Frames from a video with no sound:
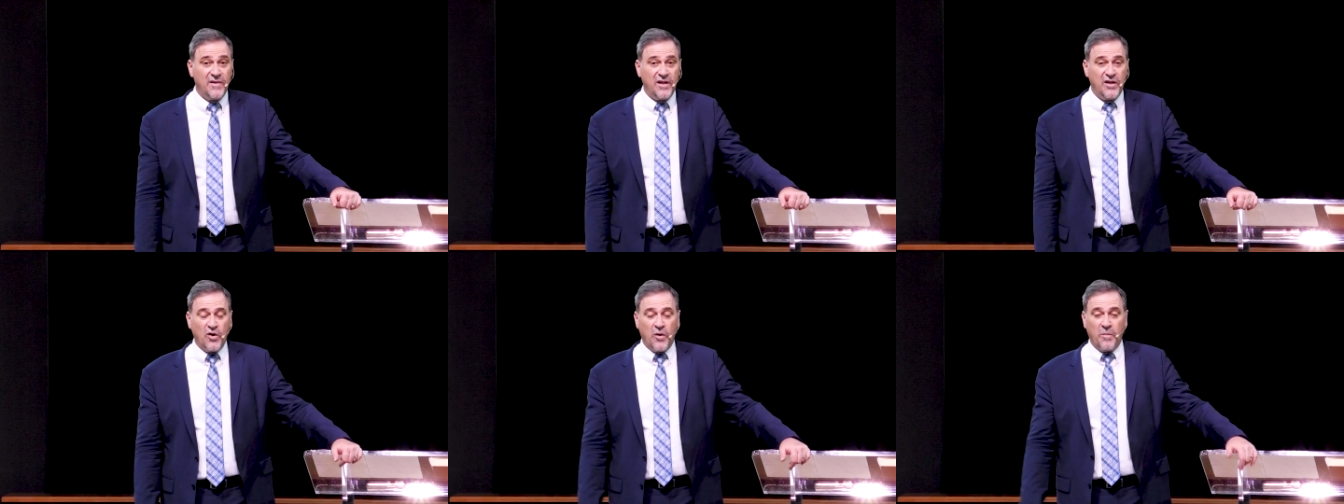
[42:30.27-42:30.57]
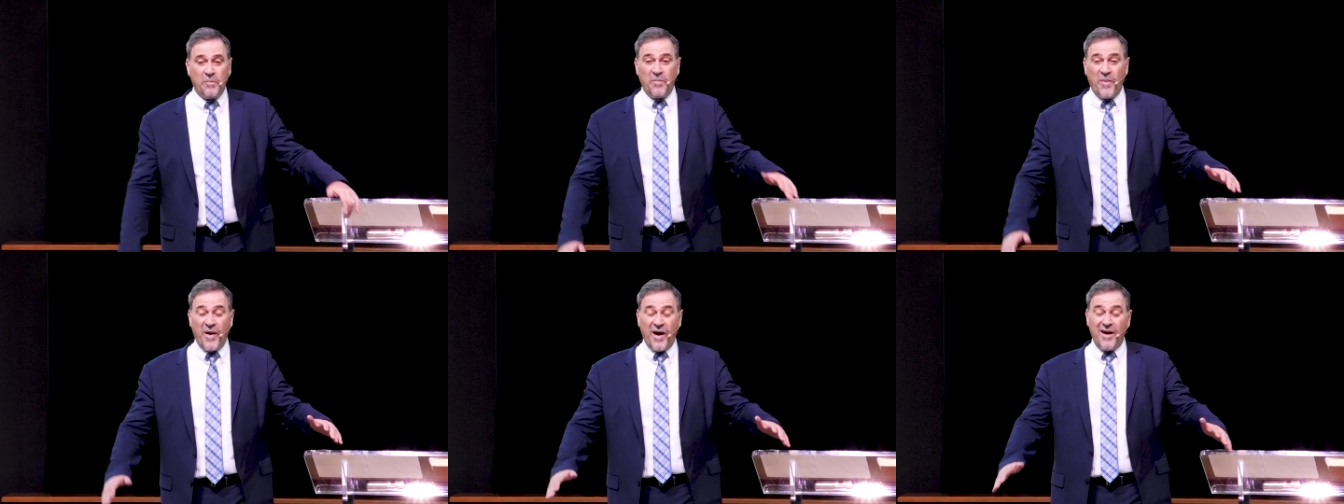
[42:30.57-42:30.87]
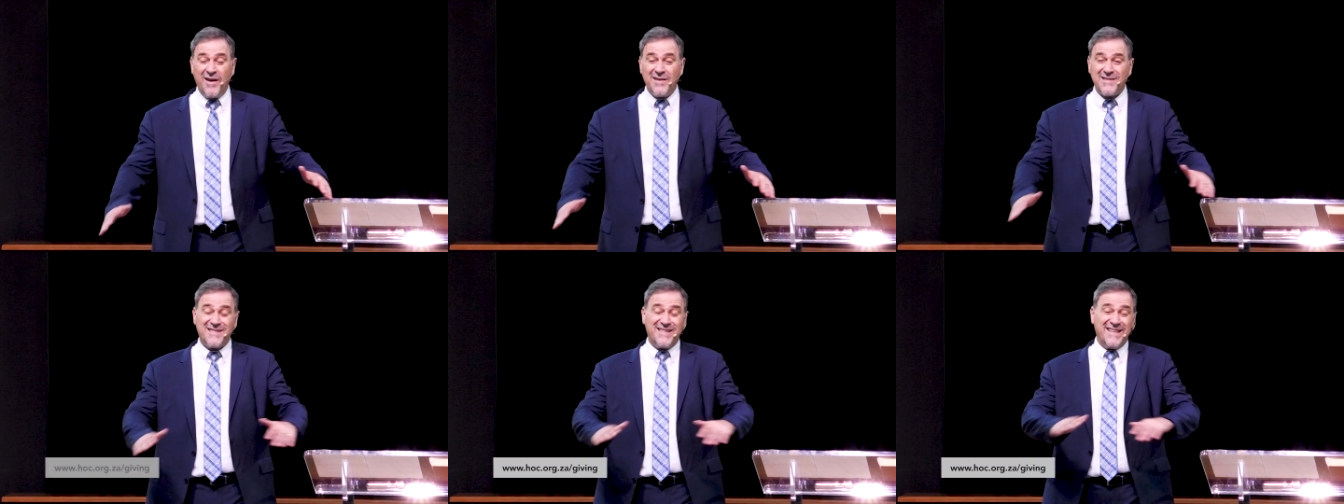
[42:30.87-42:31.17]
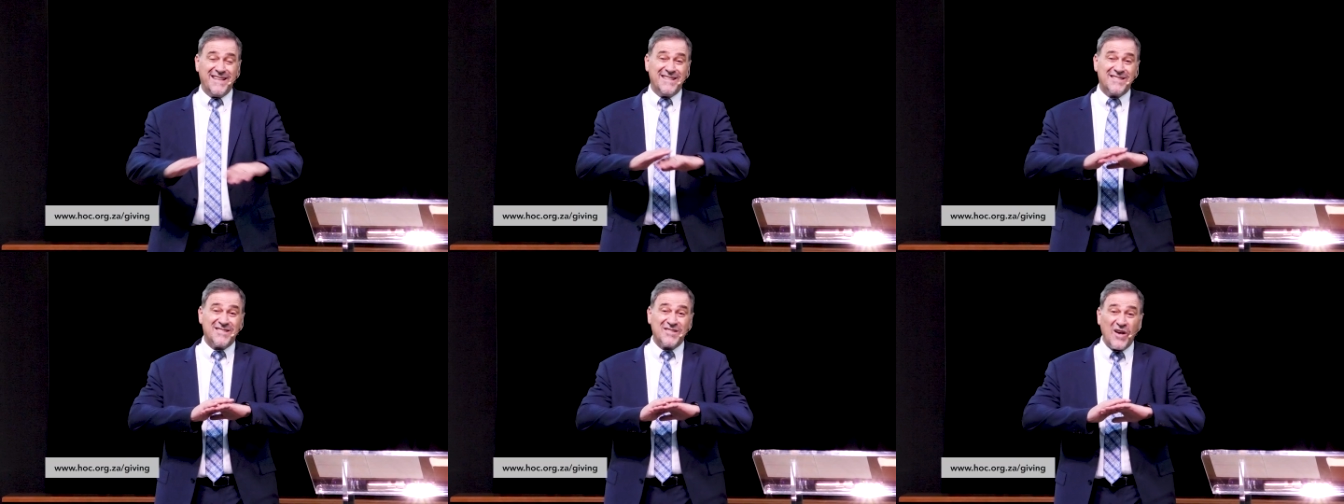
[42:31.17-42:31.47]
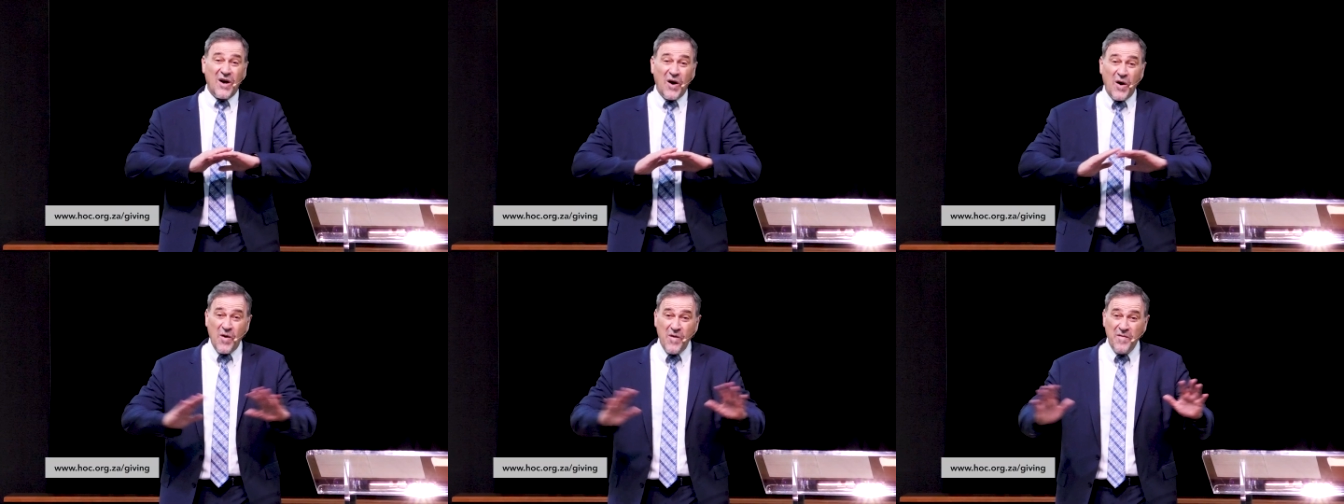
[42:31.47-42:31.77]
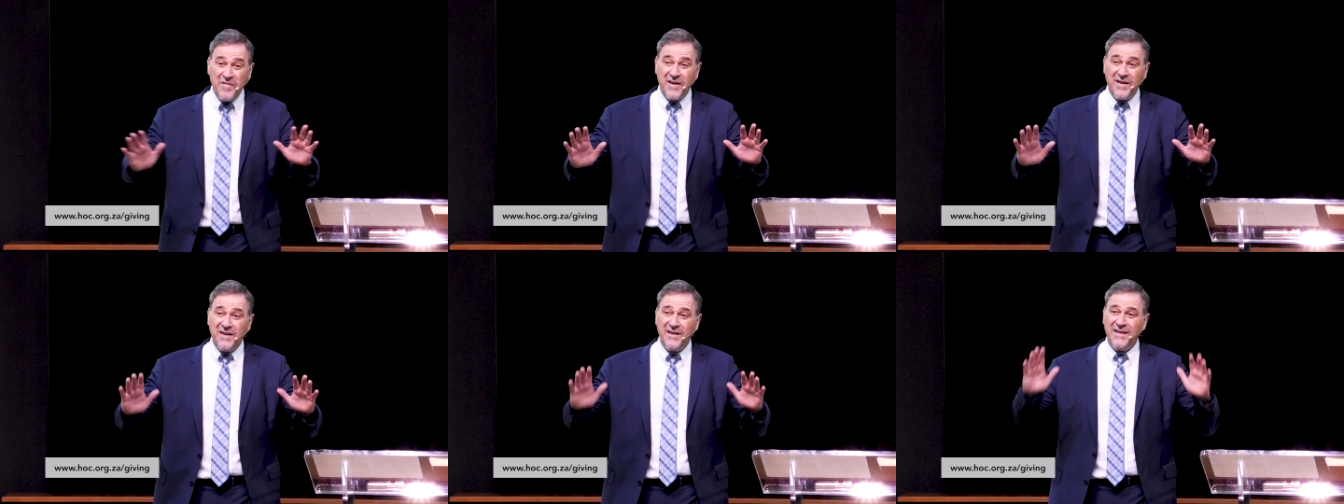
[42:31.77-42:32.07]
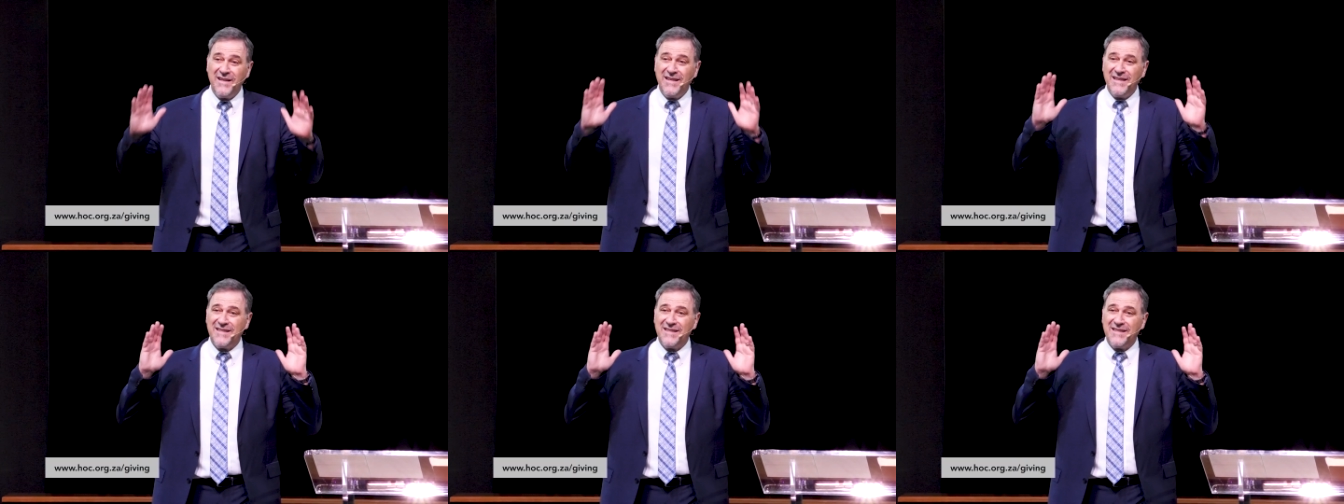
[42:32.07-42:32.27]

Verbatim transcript: Your past is over.